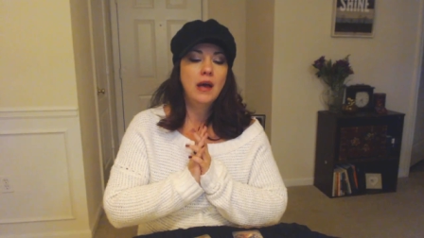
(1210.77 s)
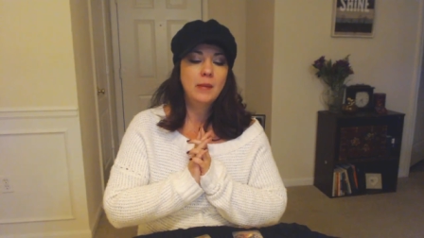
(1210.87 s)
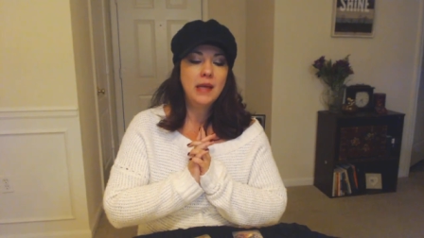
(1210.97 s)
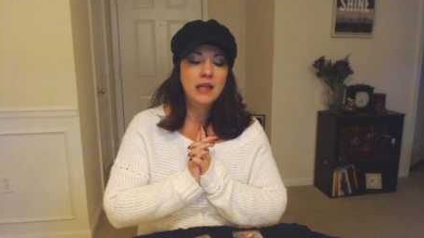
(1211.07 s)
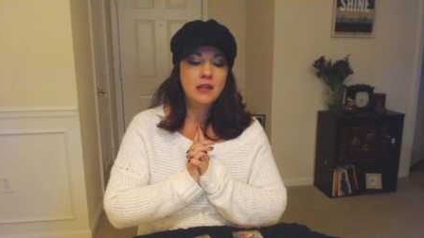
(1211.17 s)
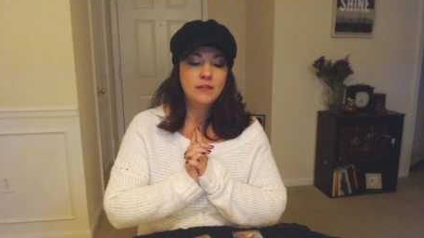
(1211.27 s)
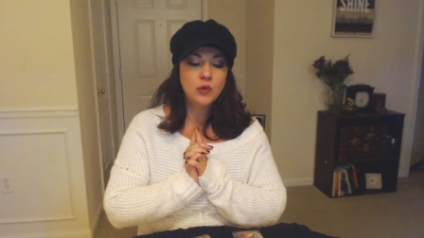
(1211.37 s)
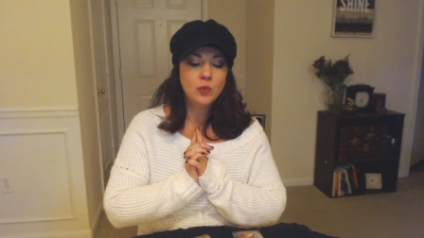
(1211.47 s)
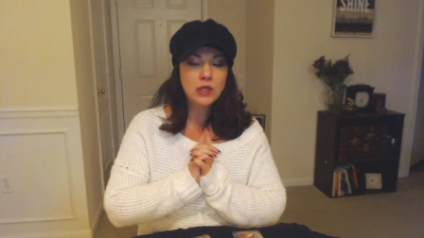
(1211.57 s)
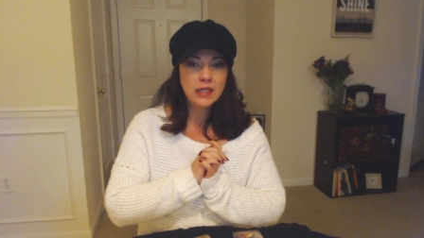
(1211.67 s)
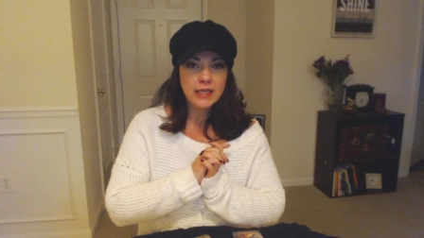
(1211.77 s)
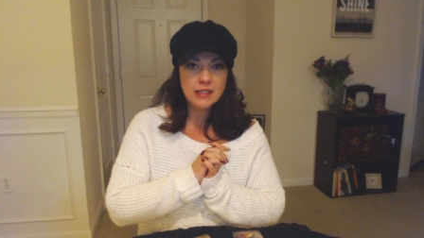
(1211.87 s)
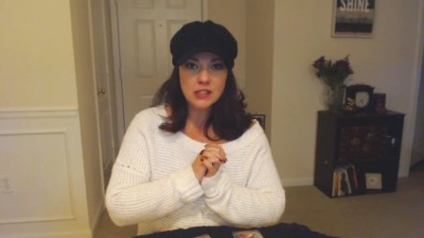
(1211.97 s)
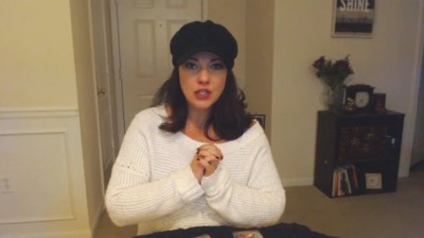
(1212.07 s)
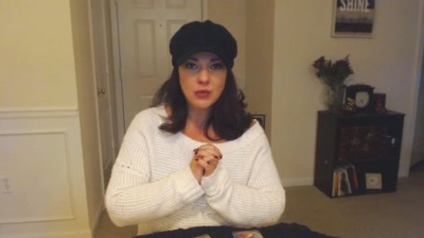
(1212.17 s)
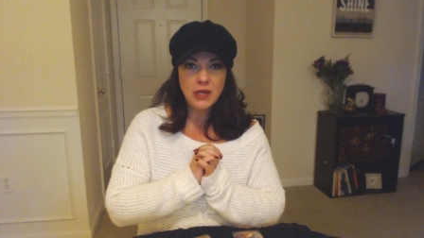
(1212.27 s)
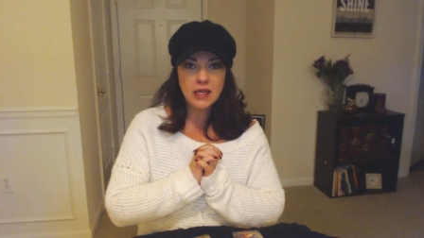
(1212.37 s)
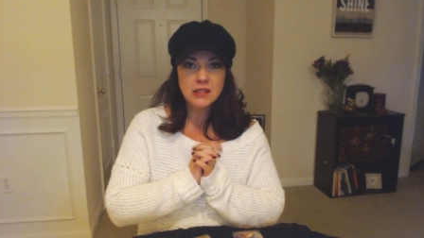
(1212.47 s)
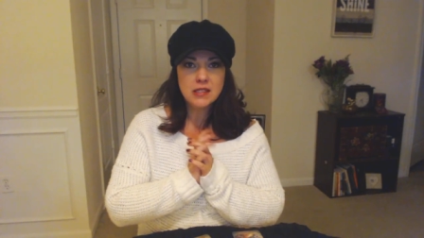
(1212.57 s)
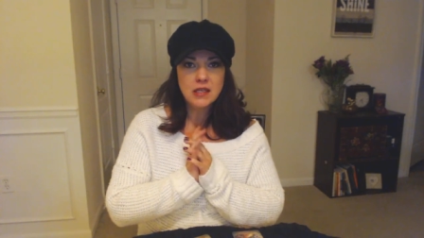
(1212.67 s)
Um, and if you would like to
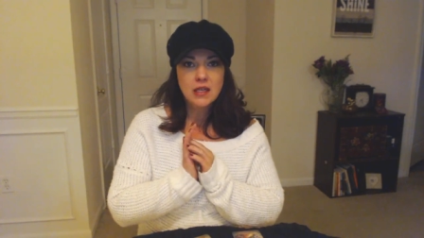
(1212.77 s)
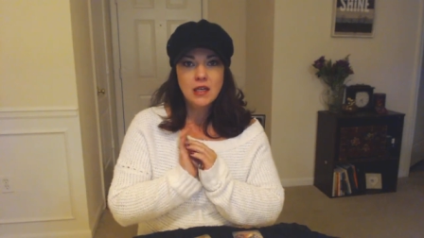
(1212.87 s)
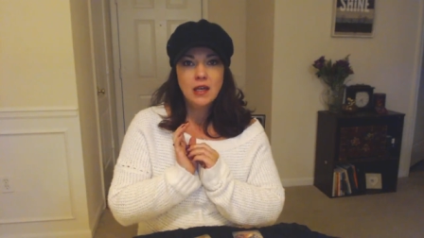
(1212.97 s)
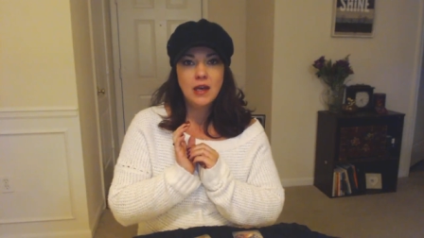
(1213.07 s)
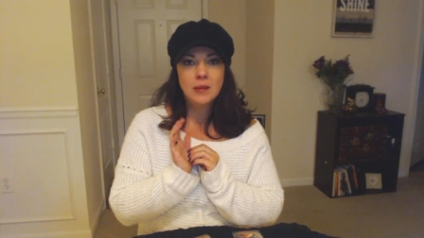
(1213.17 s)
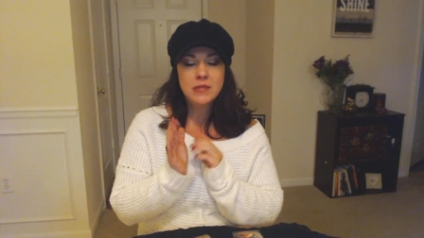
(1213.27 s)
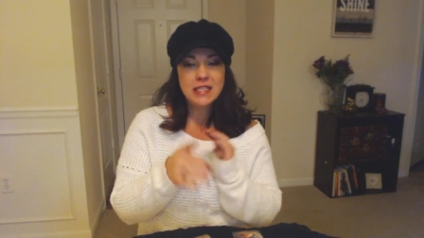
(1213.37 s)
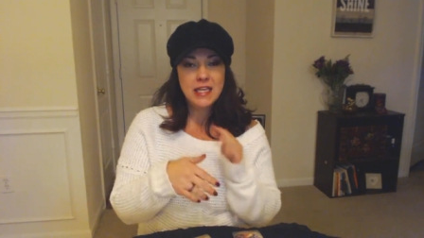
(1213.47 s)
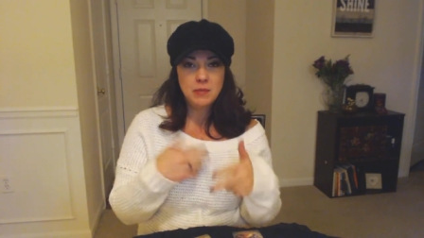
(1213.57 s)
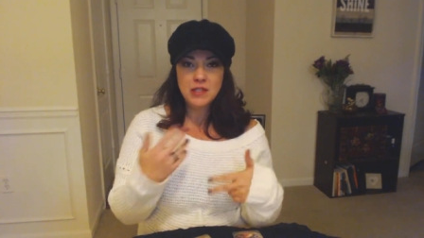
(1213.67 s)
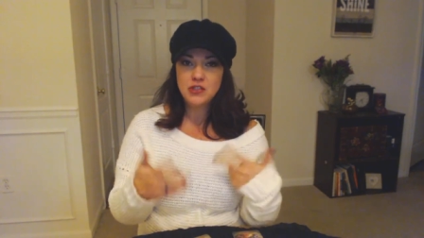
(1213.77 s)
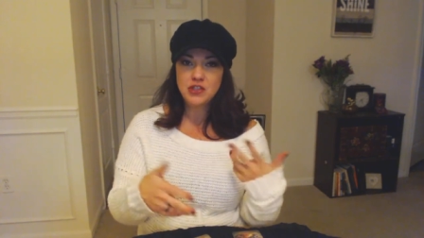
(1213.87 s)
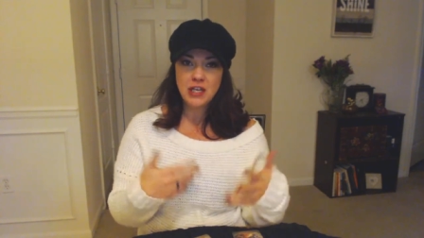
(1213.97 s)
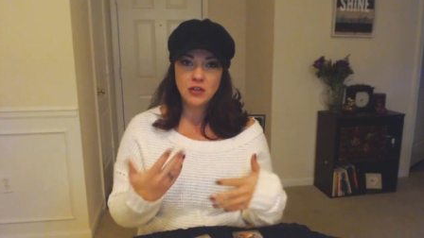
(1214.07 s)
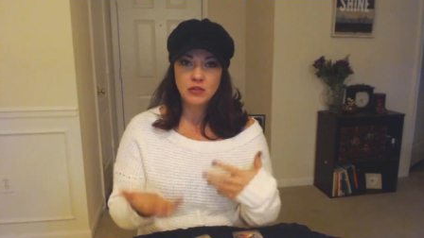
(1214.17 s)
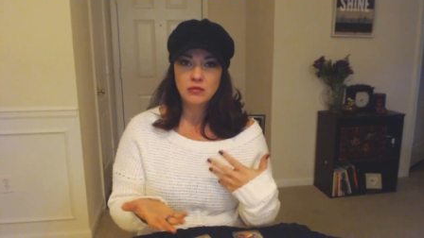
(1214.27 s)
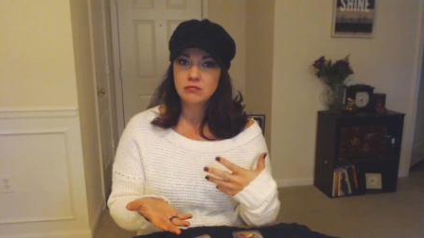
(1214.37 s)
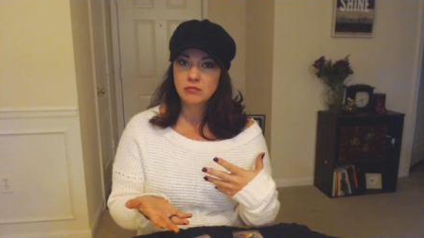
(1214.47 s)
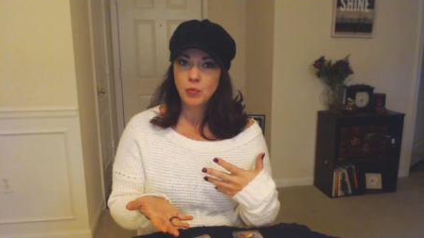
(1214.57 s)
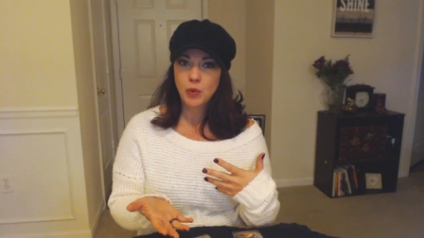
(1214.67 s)
donate um, to keep this
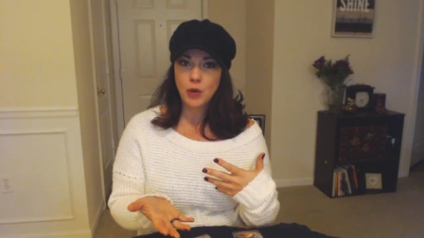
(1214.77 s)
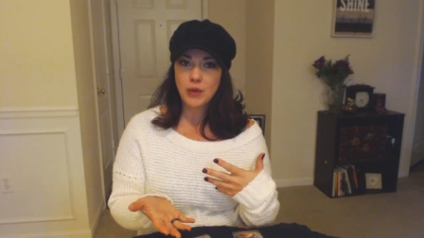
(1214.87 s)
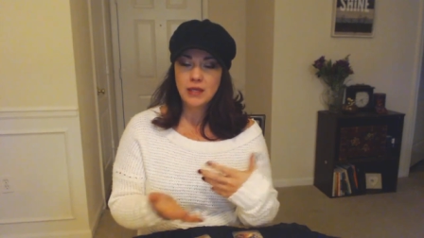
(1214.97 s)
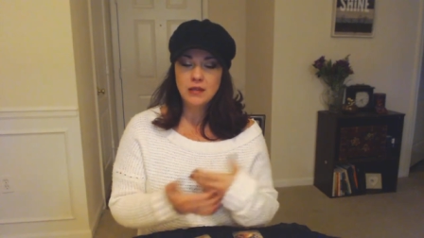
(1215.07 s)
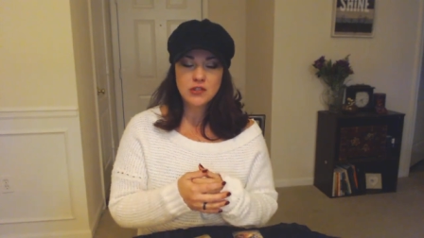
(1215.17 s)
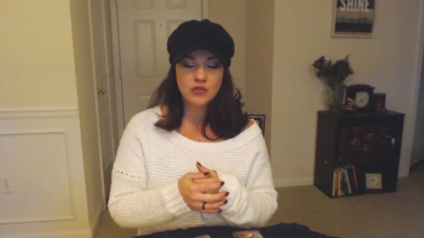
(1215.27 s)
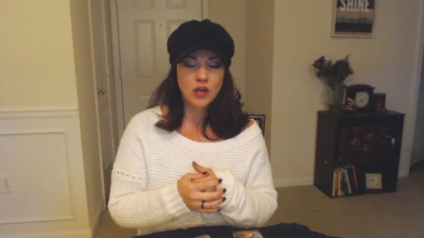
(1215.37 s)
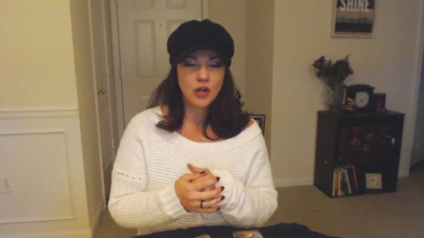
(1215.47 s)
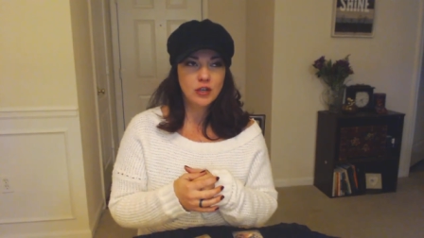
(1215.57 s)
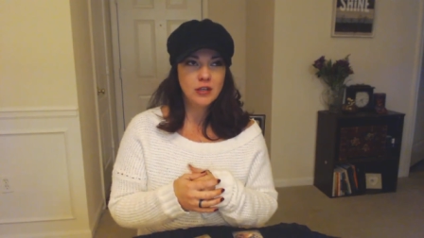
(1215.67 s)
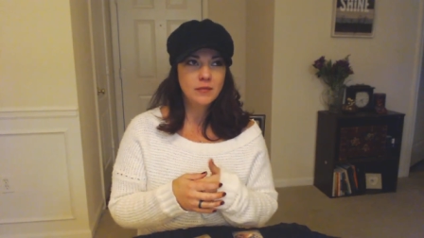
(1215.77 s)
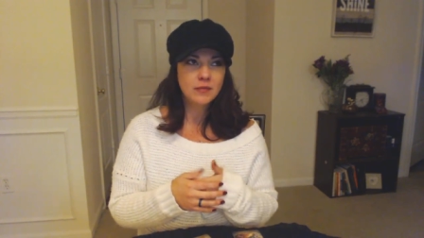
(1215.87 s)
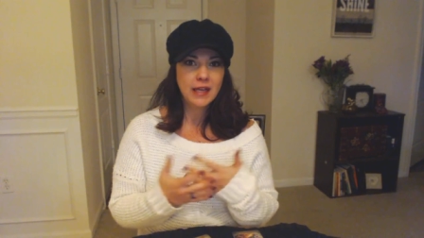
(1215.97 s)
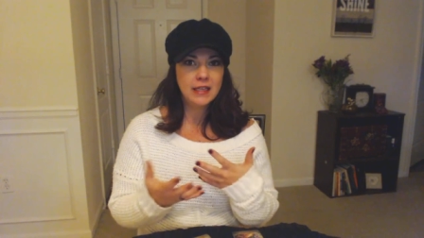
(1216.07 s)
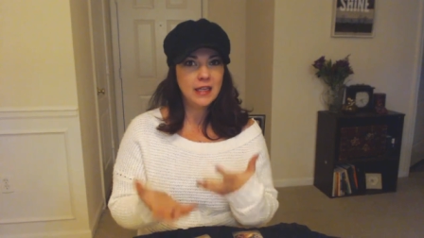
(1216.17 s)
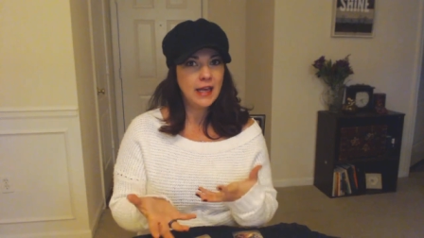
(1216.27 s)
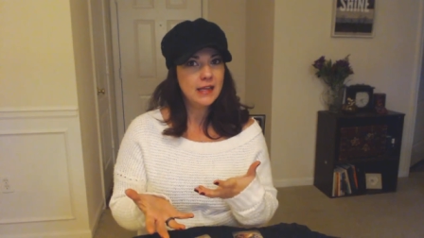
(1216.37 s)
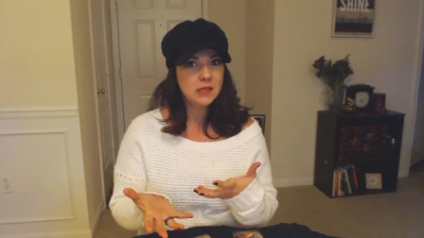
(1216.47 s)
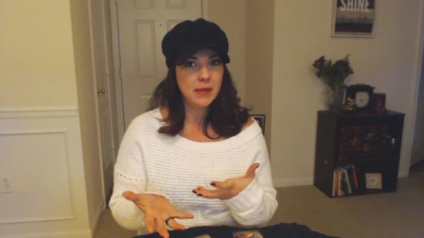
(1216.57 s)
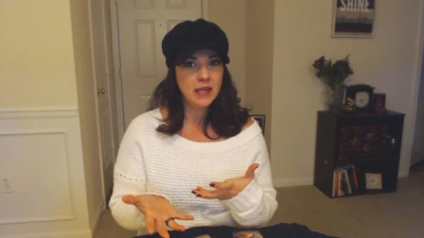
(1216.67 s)
channel going strong, like it
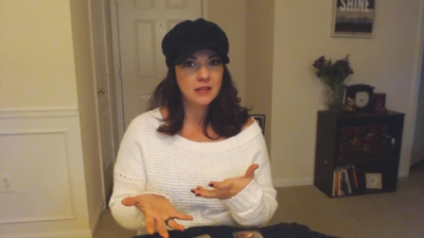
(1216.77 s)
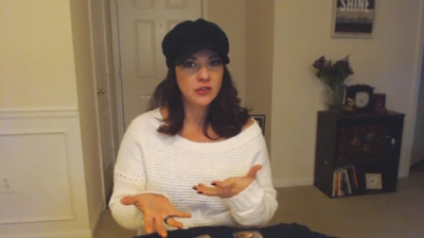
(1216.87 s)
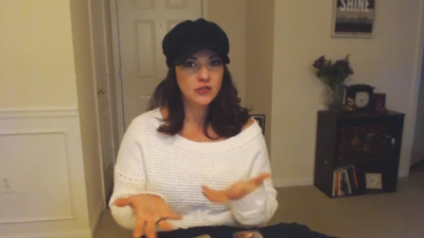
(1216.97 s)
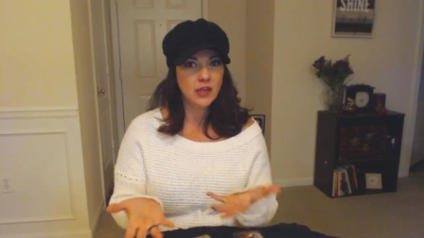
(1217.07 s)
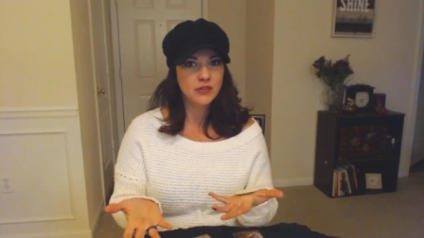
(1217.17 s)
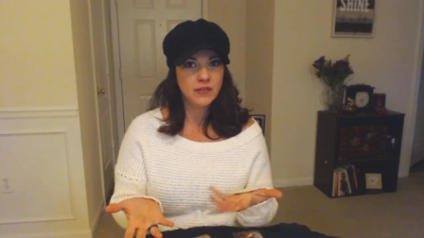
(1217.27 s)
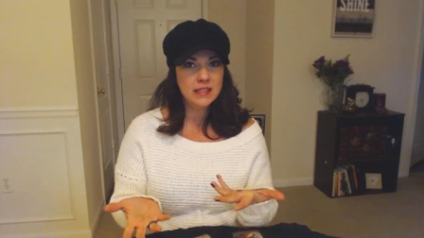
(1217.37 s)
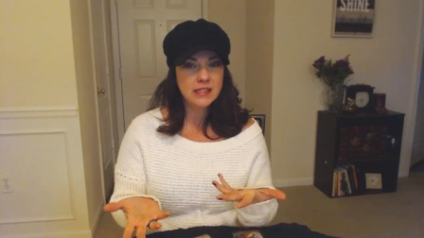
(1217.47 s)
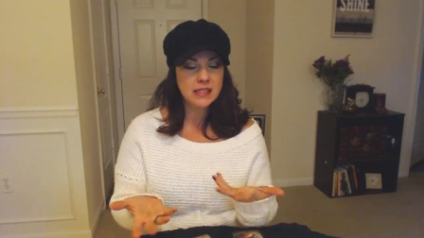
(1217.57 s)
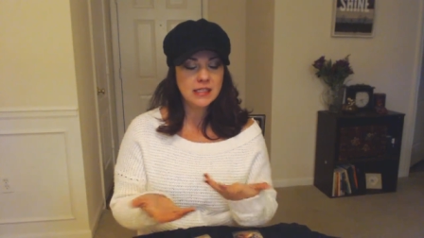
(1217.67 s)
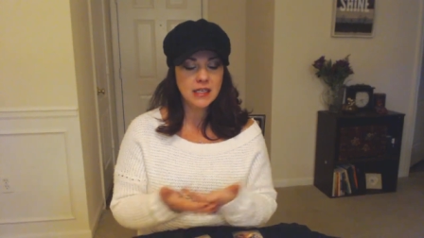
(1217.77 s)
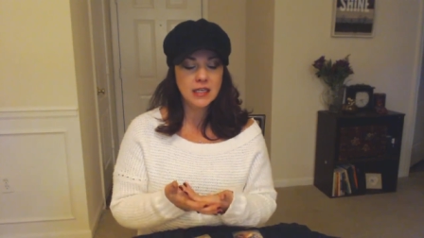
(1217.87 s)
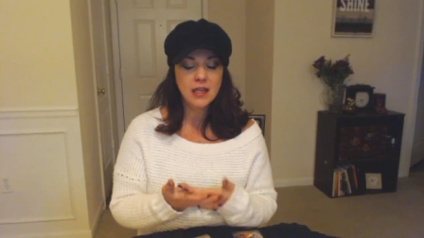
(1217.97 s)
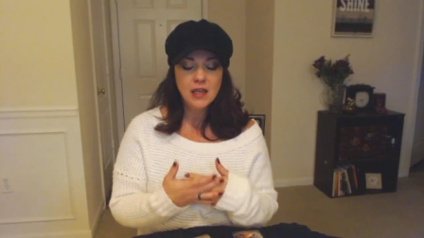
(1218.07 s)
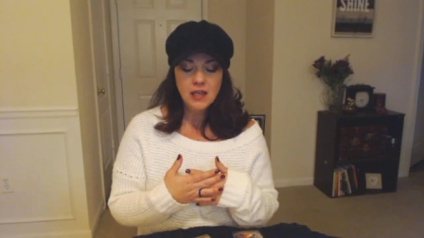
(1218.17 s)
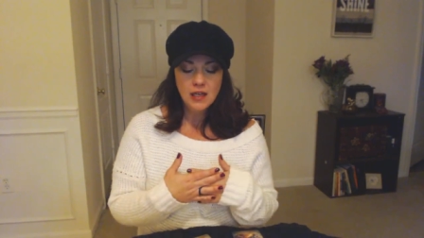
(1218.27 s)
has been, because you guys are fantastic,